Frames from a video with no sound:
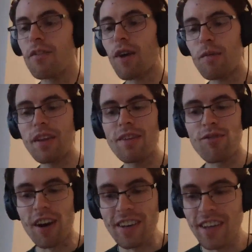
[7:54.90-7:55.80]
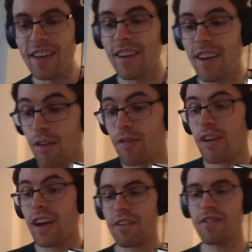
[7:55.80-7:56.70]
mean, funny enough,
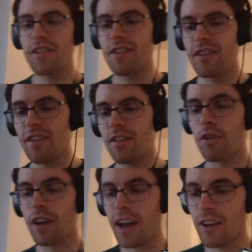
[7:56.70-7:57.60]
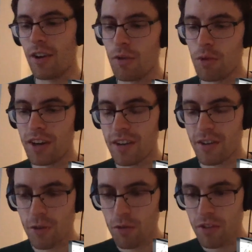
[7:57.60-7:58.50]
actually, you can already
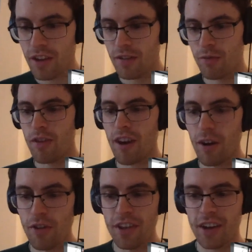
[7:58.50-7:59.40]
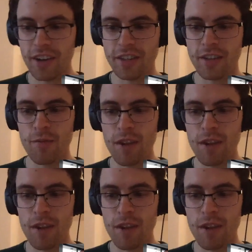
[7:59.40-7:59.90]
do that without the custom link